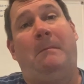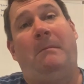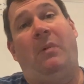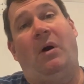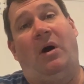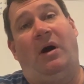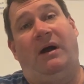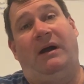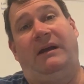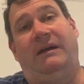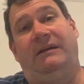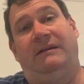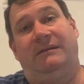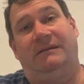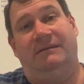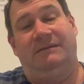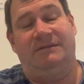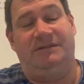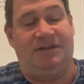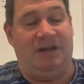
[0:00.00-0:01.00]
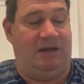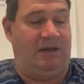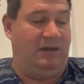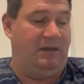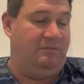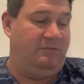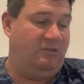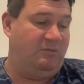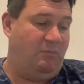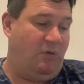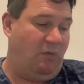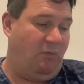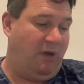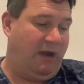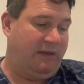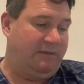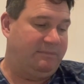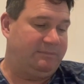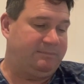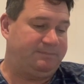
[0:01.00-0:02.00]
by checking in with my
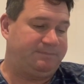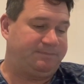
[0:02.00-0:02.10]
weight.